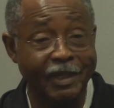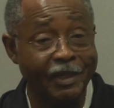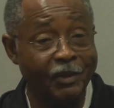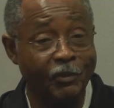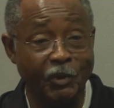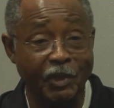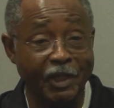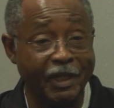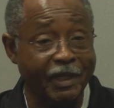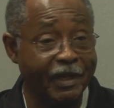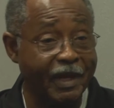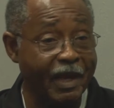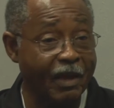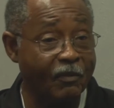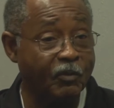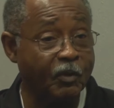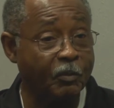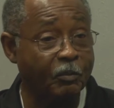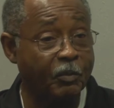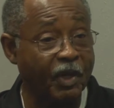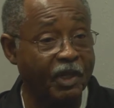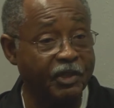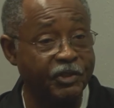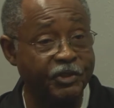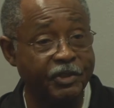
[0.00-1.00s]
We didn't have the
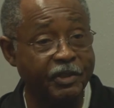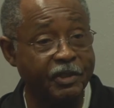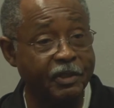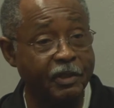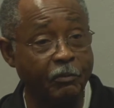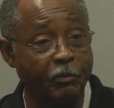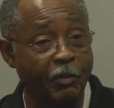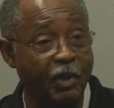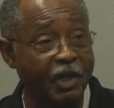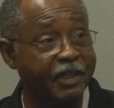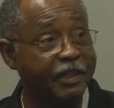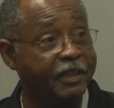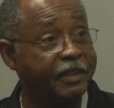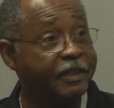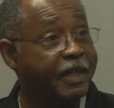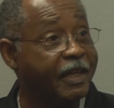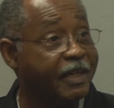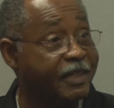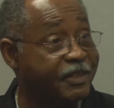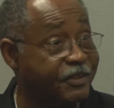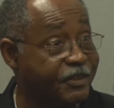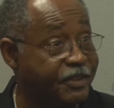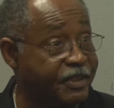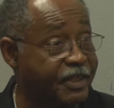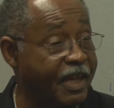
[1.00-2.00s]
budget and the money, they
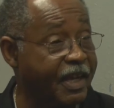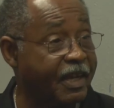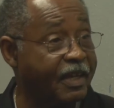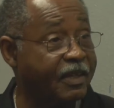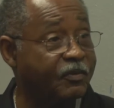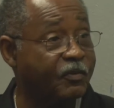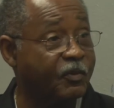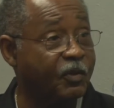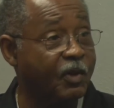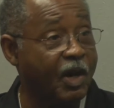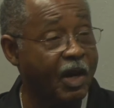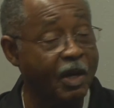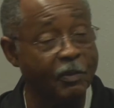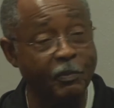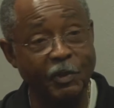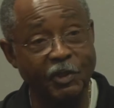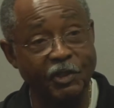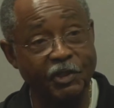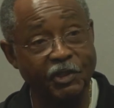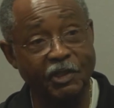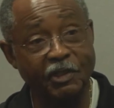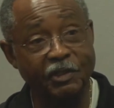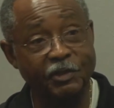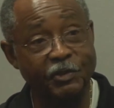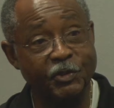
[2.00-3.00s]
said, for our
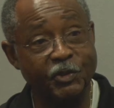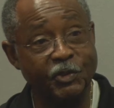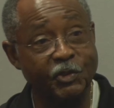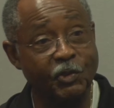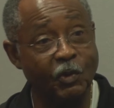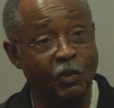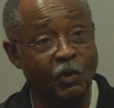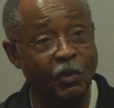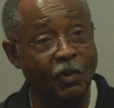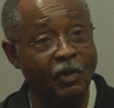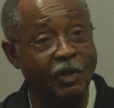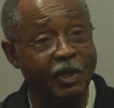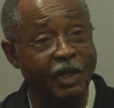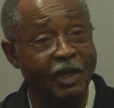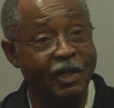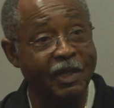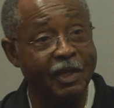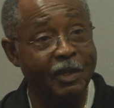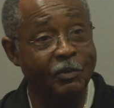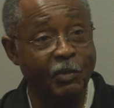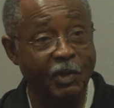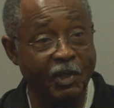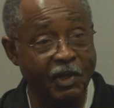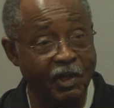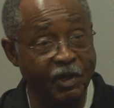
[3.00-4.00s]
particular school,
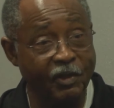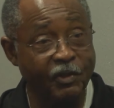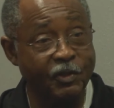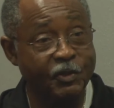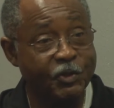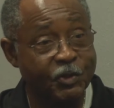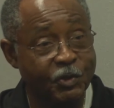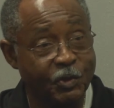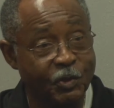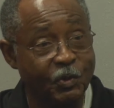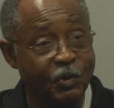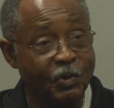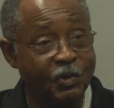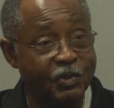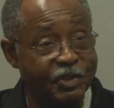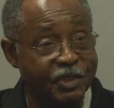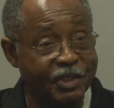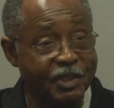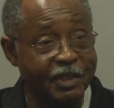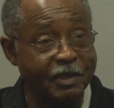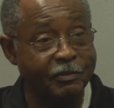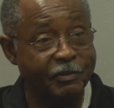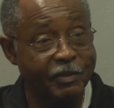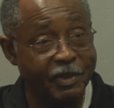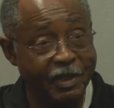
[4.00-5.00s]
but other schools
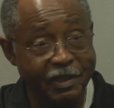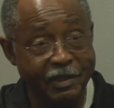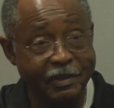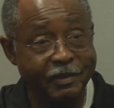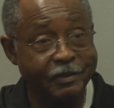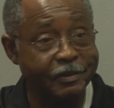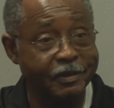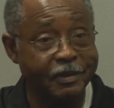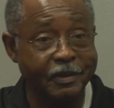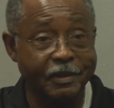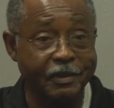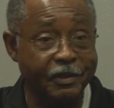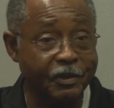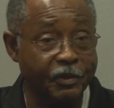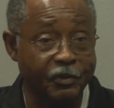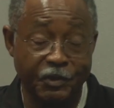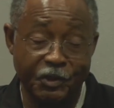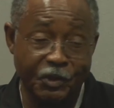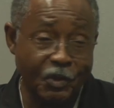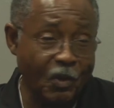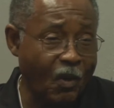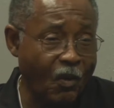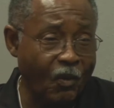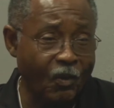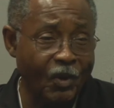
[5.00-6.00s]
seem to do.
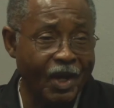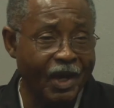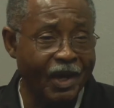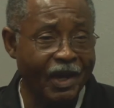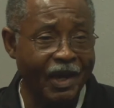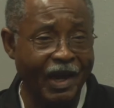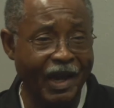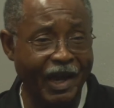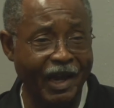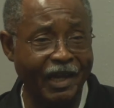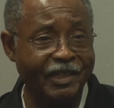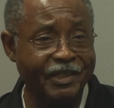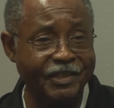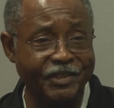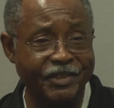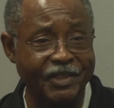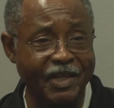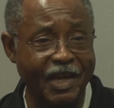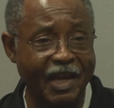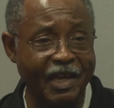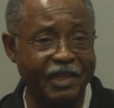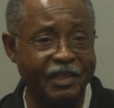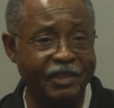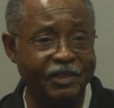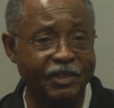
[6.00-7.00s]
So I
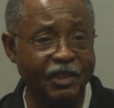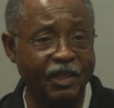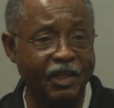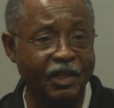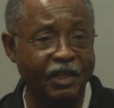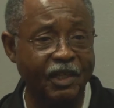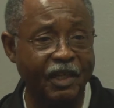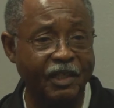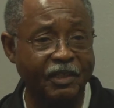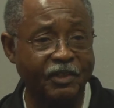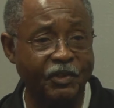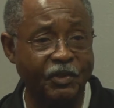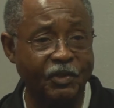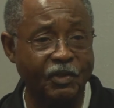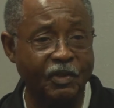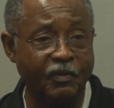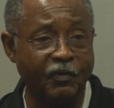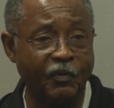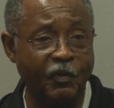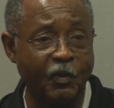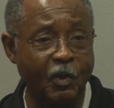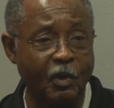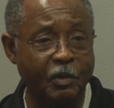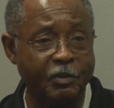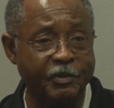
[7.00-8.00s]
decided to collect the
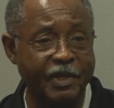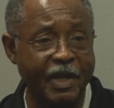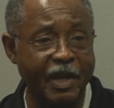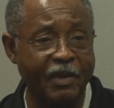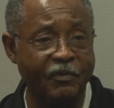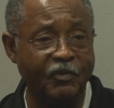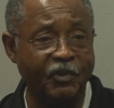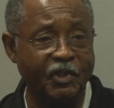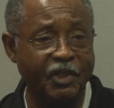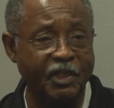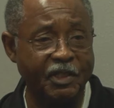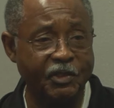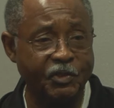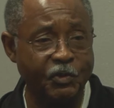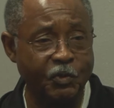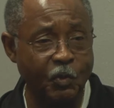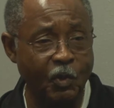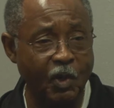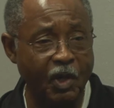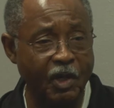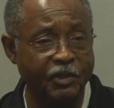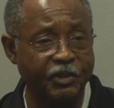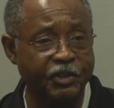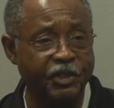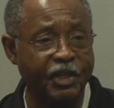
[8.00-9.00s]
uniforms after each
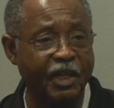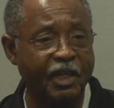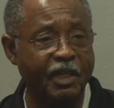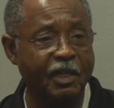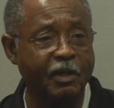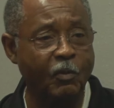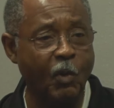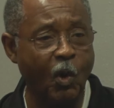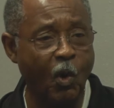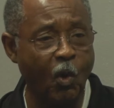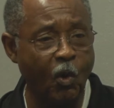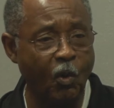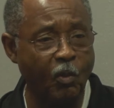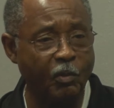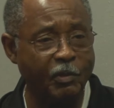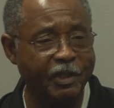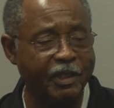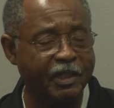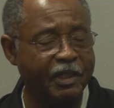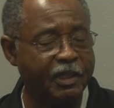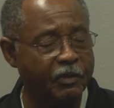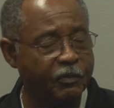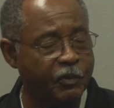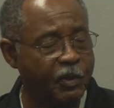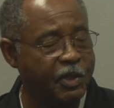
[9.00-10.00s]
one, take them home, and
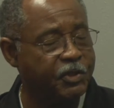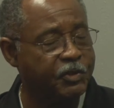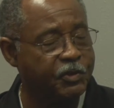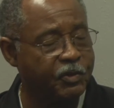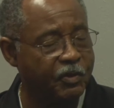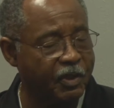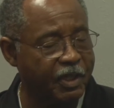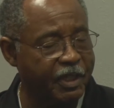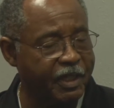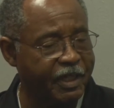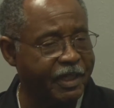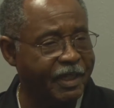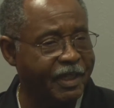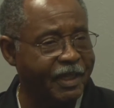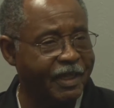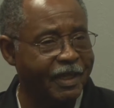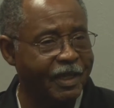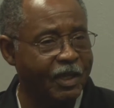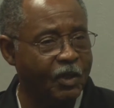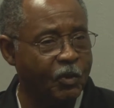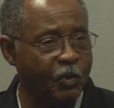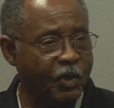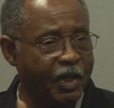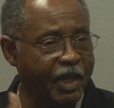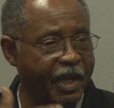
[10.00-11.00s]
then eventually
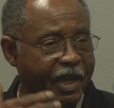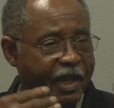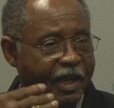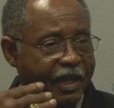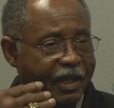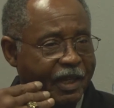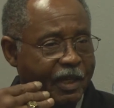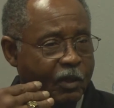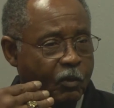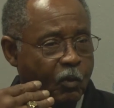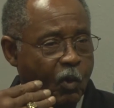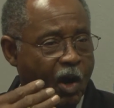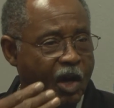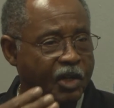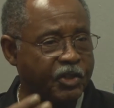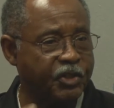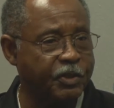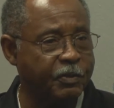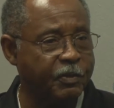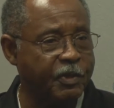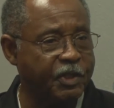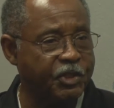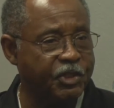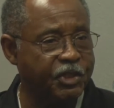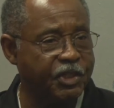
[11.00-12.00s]
we had a
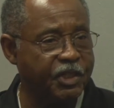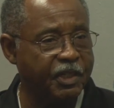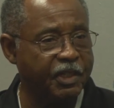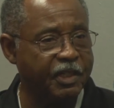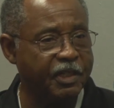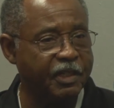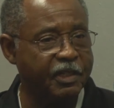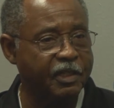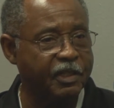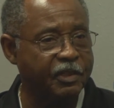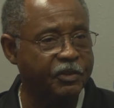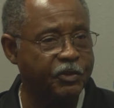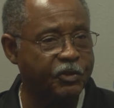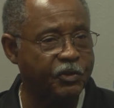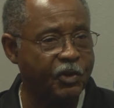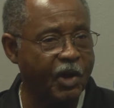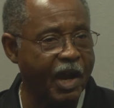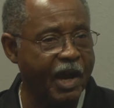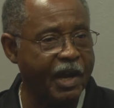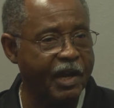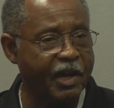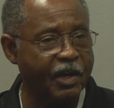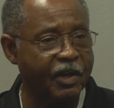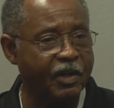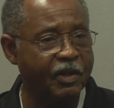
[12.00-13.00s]
washing machine and a
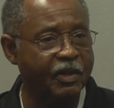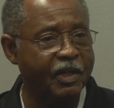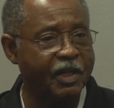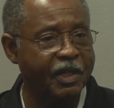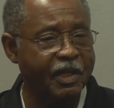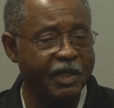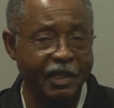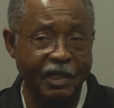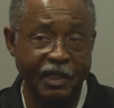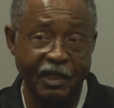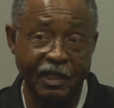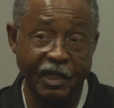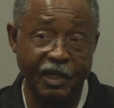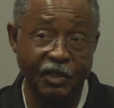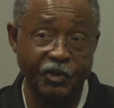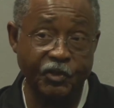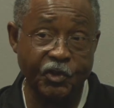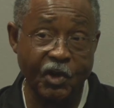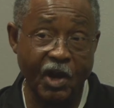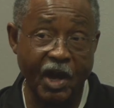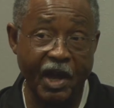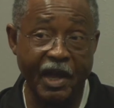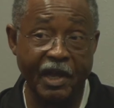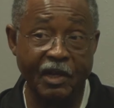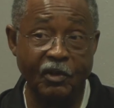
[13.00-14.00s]
dryer in our
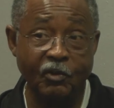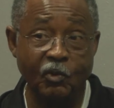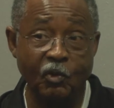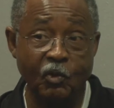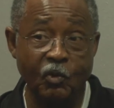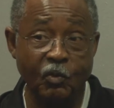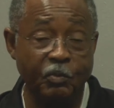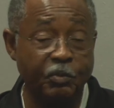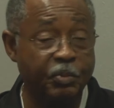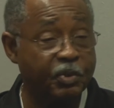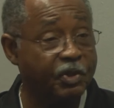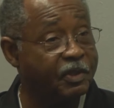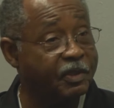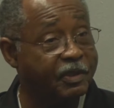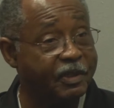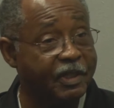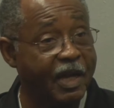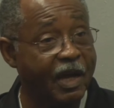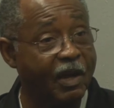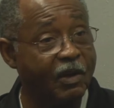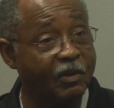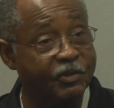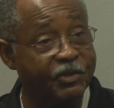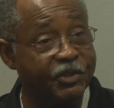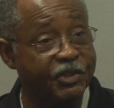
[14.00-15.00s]
drying room put
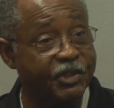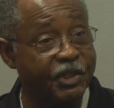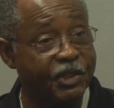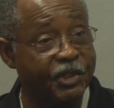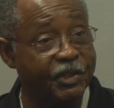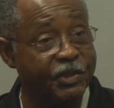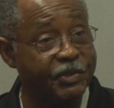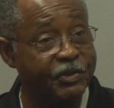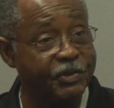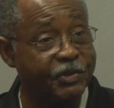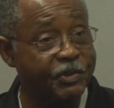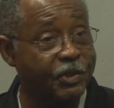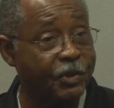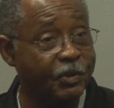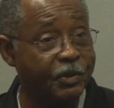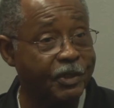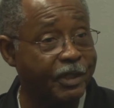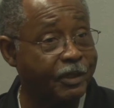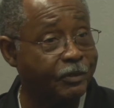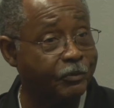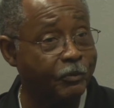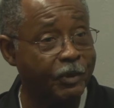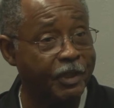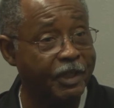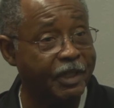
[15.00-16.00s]
downstairs so
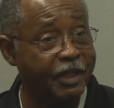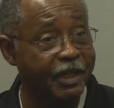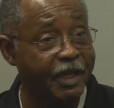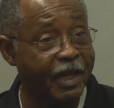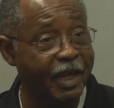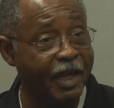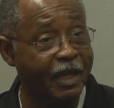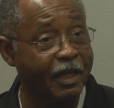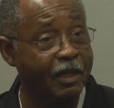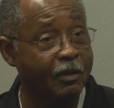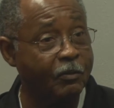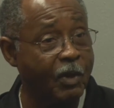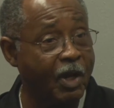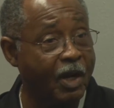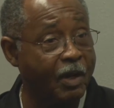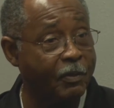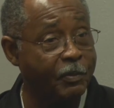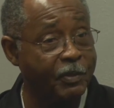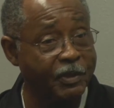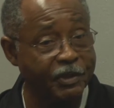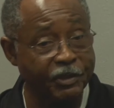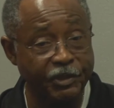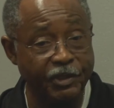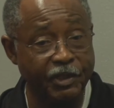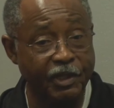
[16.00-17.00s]
that we could hang them up
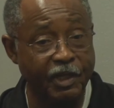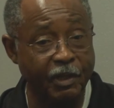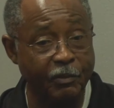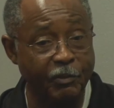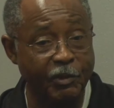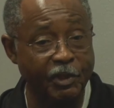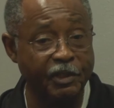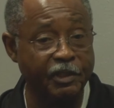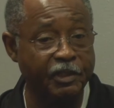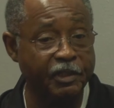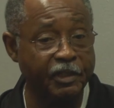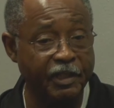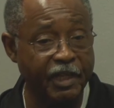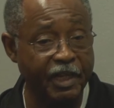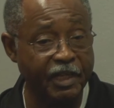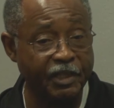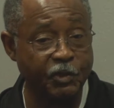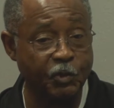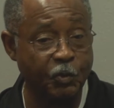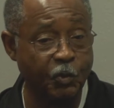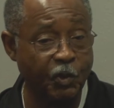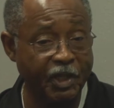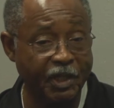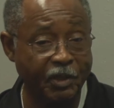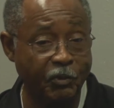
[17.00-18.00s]
and you'd come in the
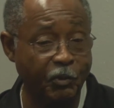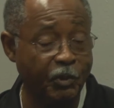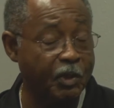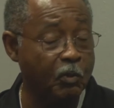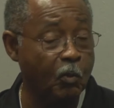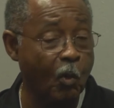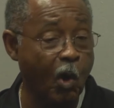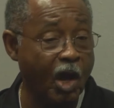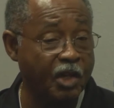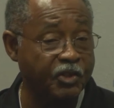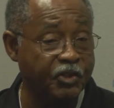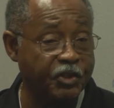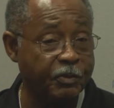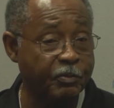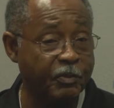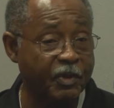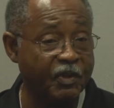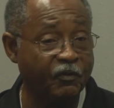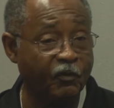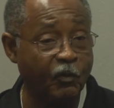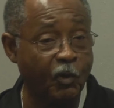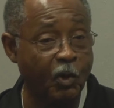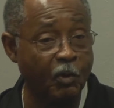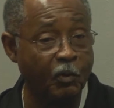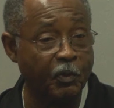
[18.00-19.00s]
next week. We'd wash them
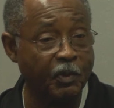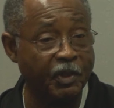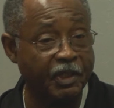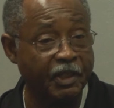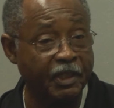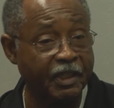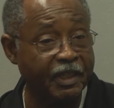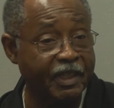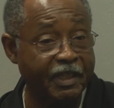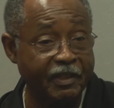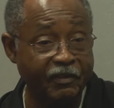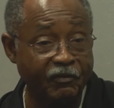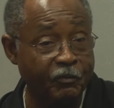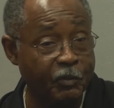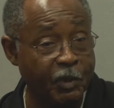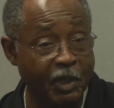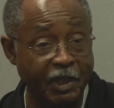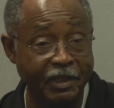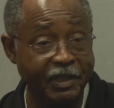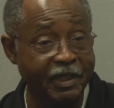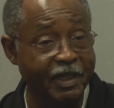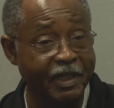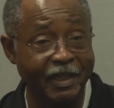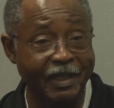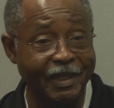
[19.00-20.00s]
before we'd leave, but
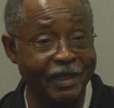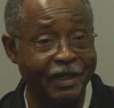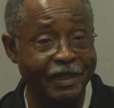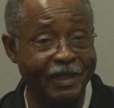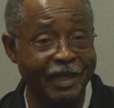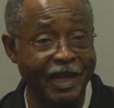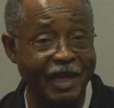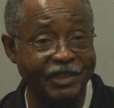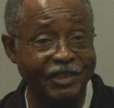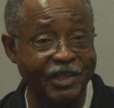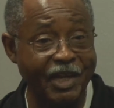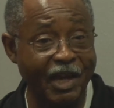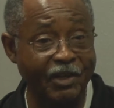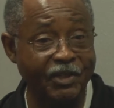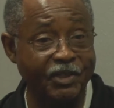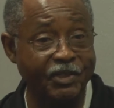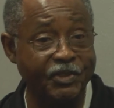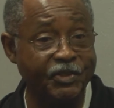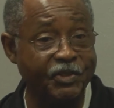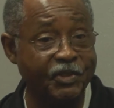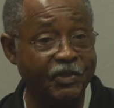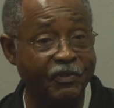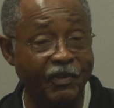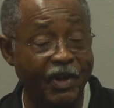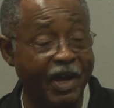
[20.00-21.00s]
that's how you
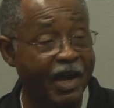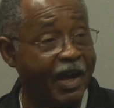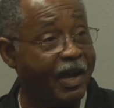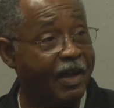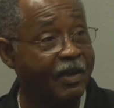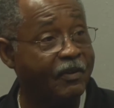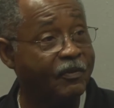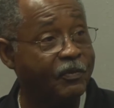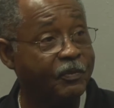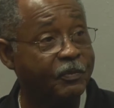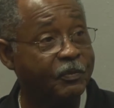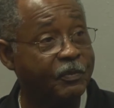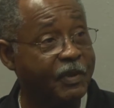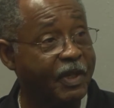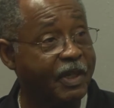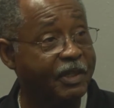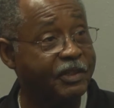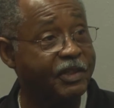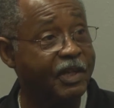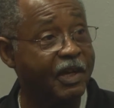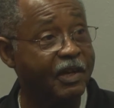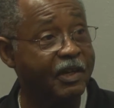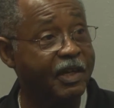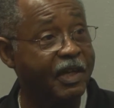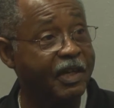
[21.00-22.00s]
survive. That's
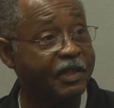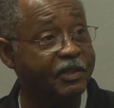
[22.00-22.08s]
how you